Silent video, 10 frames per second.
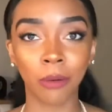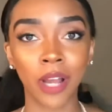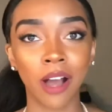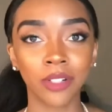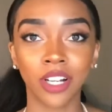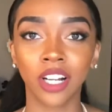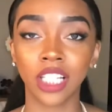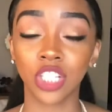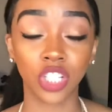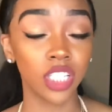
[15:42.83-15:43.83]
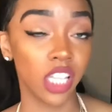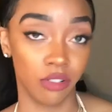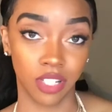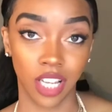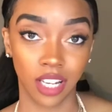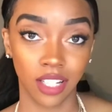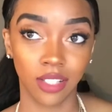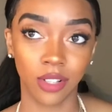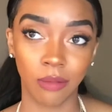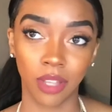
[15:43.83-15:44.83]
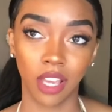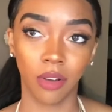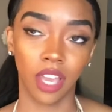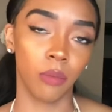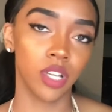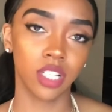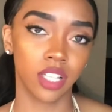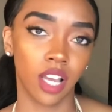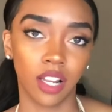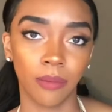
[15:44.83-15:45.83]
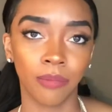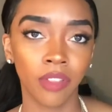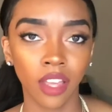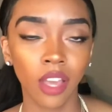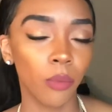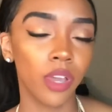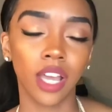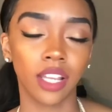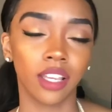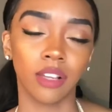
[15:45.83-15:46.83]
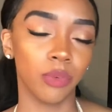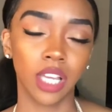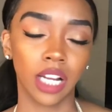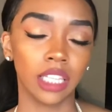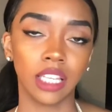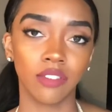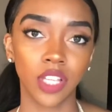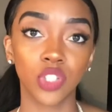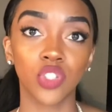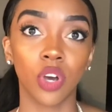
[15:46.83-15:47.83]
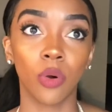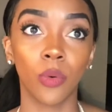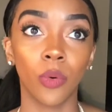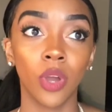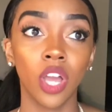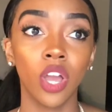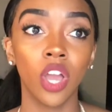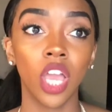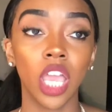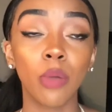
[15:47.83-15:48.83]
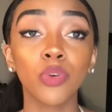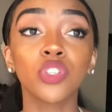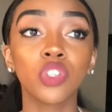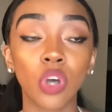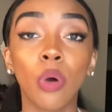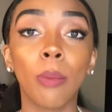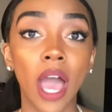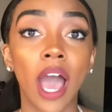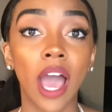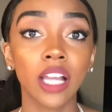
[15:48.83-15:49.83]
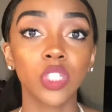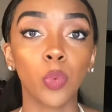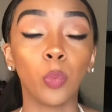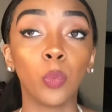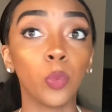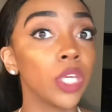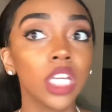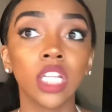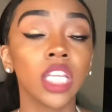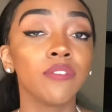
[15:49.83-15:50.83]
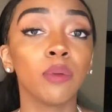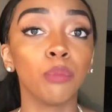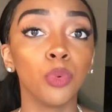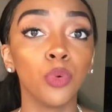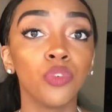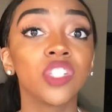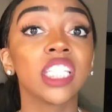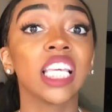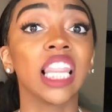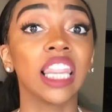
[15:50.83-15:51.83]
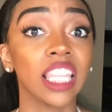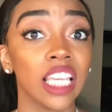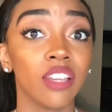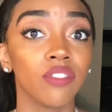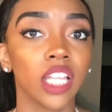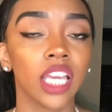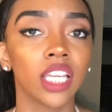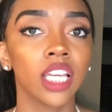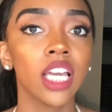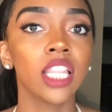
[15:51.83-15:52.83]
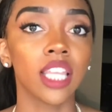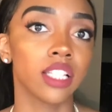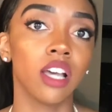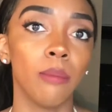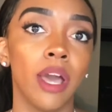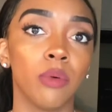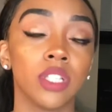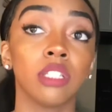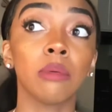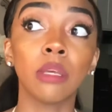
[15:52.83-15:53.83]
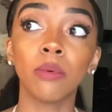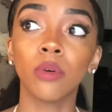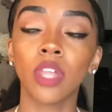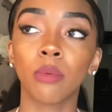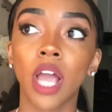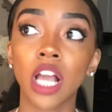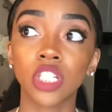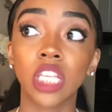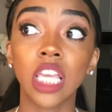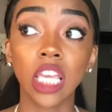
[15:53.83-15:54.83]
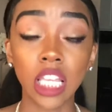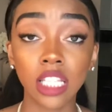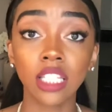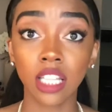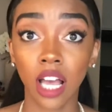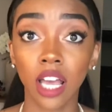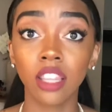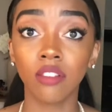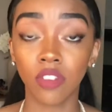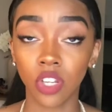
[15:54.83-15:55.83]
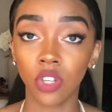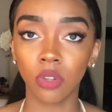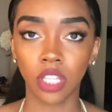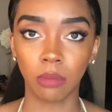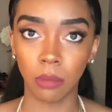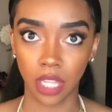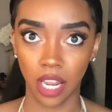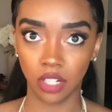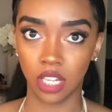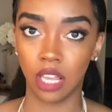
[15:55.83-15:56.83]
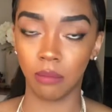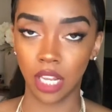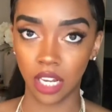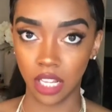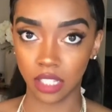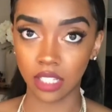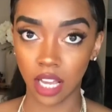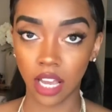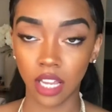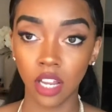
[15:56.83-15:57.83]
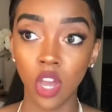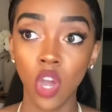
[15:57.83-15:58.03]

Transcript: around her, and then she's irritated. So I'm like, okay, we gotta leave. And so it was so packed, we couldn't even move to leave. Like, that's how bad it was. And the people that were actually inside the venue, like the people that actually had made it inside,